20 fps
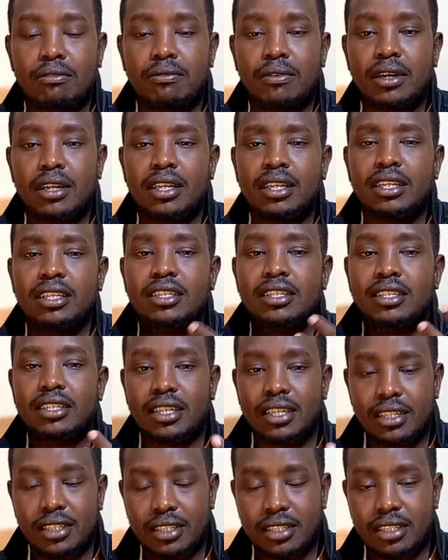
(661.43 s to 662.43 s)
Fund
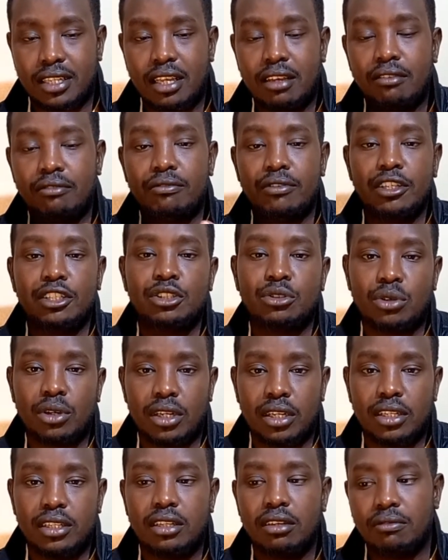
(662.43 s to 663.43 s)
intends
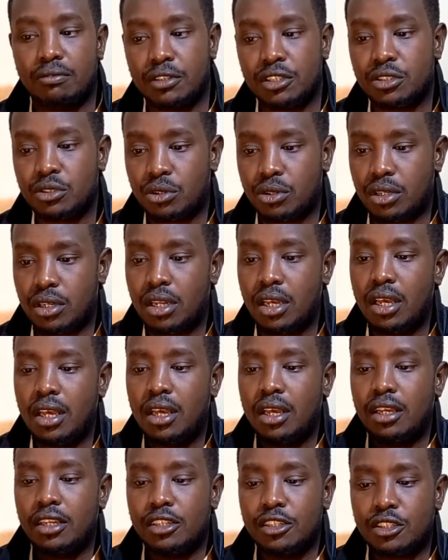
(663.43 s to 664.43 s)
eventually, the vision
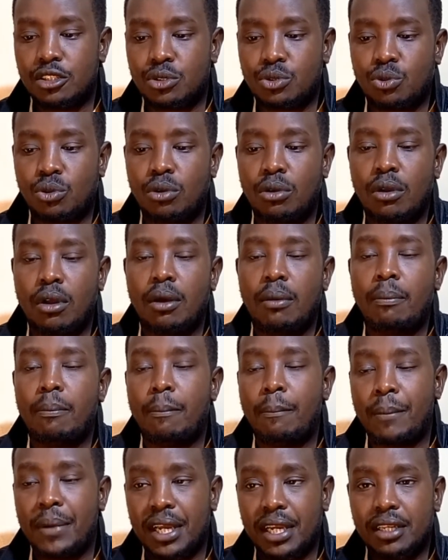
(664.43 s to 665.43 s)
is to
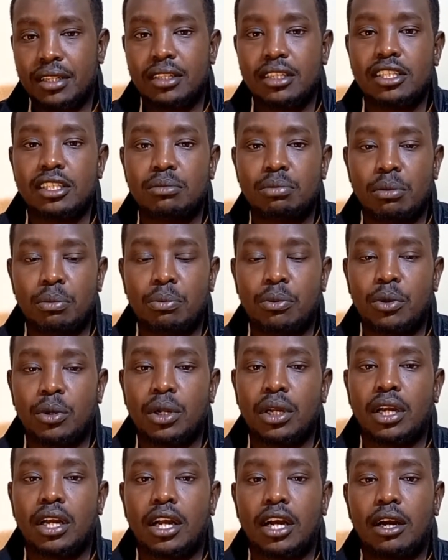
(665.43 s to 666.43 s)
make these
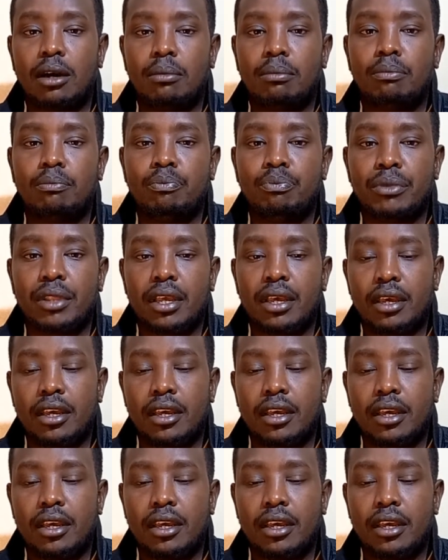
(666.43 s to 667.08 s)
people come